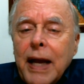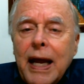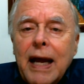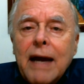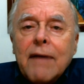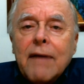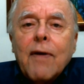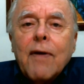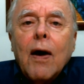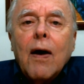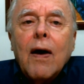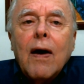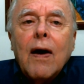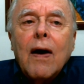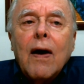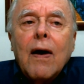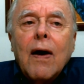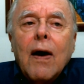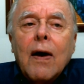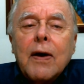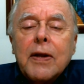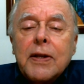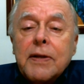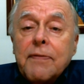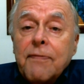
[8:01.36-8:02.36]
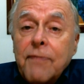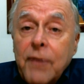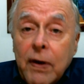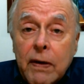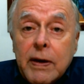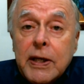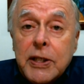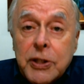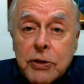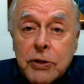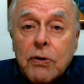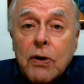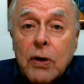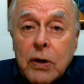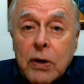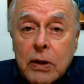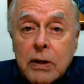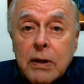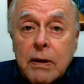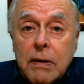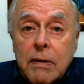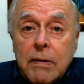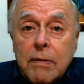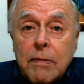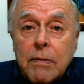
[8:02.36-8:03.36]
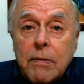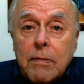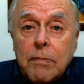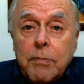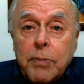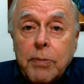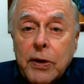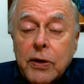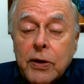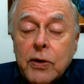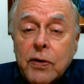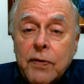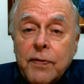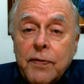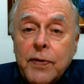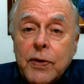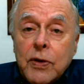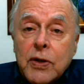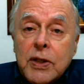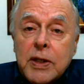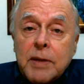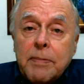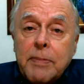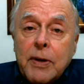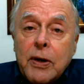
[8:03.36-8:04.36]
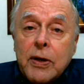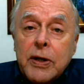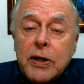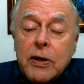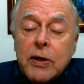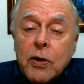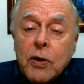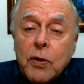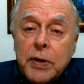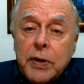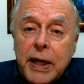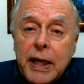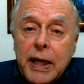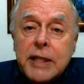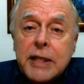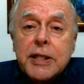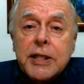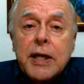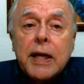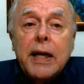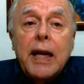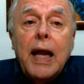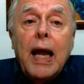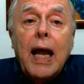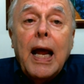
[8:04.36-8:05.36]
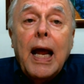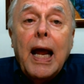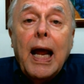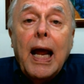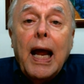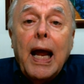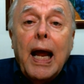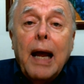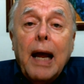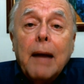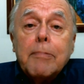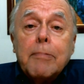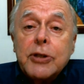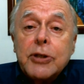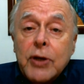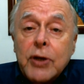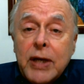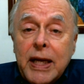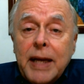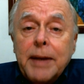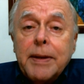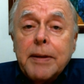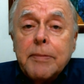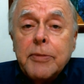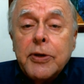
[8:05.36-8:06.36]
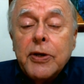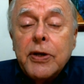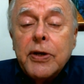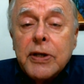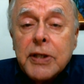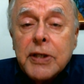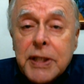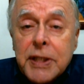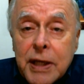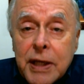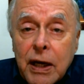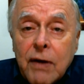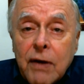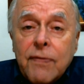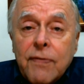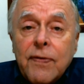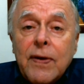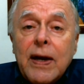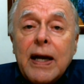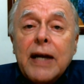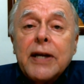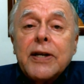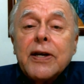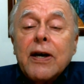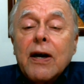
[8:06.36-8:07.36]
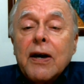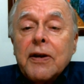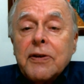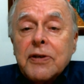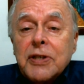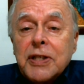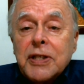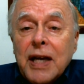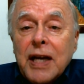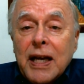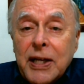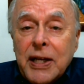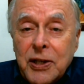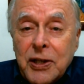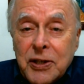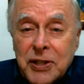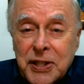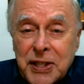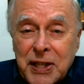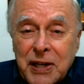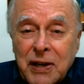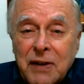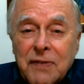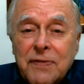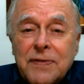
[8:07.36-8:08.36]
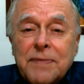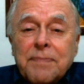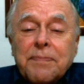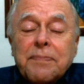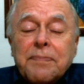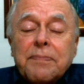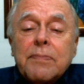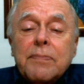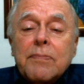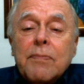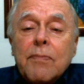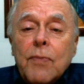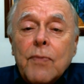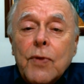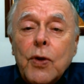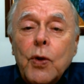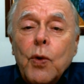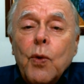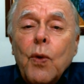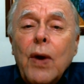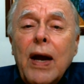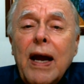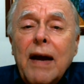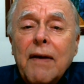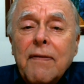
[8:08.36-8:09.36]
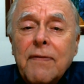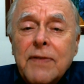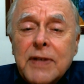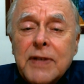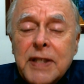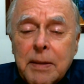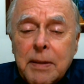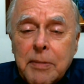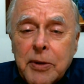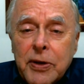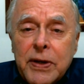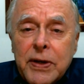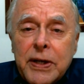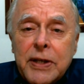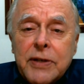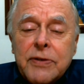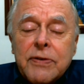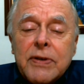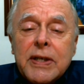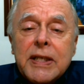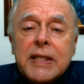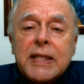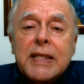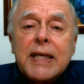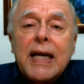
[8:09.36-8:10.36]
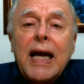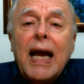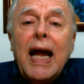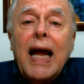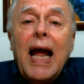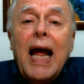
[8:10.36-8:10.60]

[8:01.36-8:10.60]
to have very strong political views about your own nation, but you keep them to yourself and to others like yourself who have similar interests.